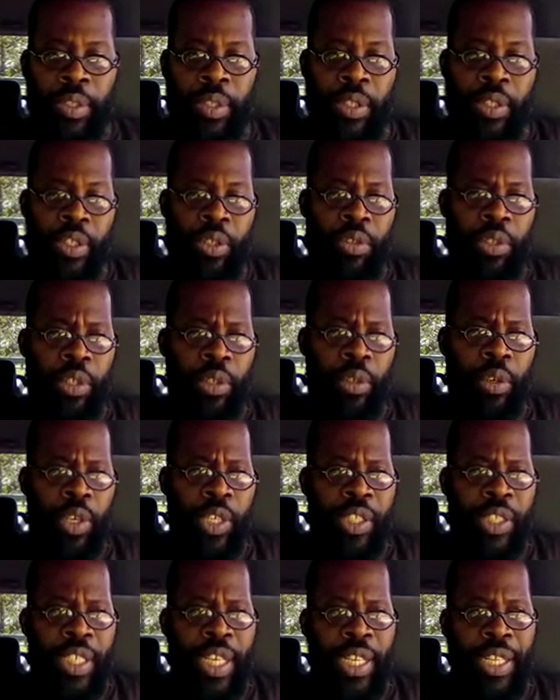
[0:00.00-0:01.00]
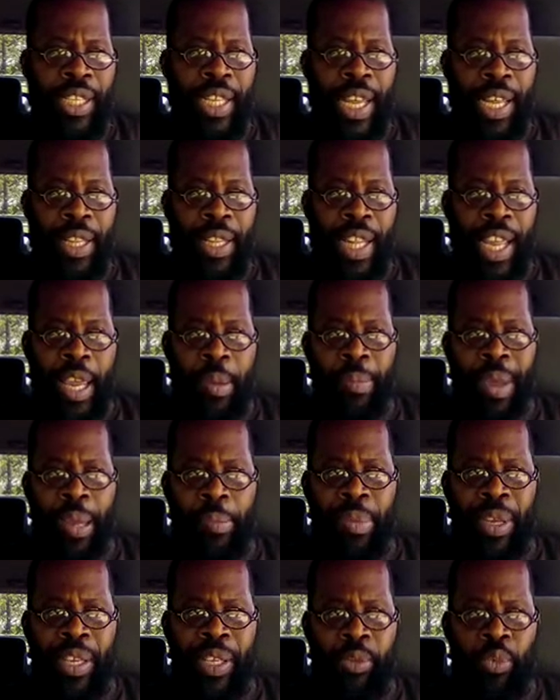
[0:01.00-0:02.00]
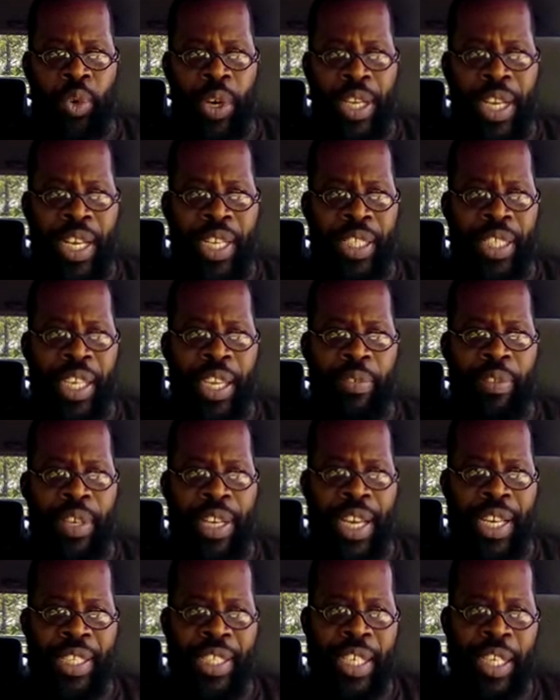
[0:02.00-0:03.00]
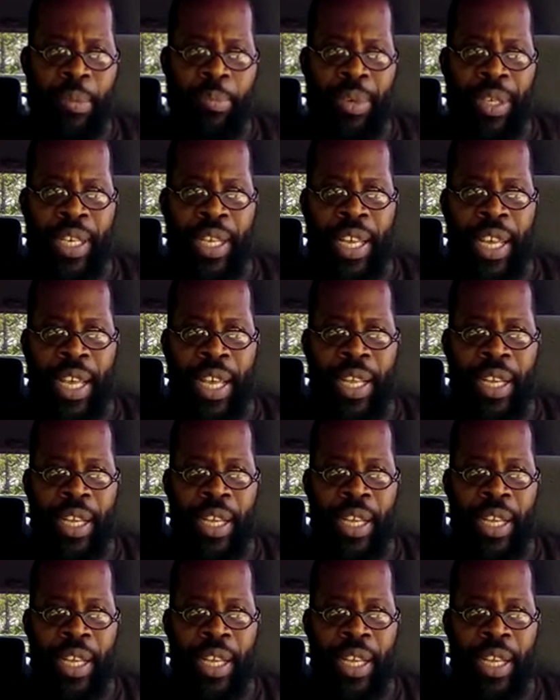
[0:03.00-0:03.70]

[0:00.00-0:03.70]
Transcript: So the Lord is saying that they may be one that even as him and the,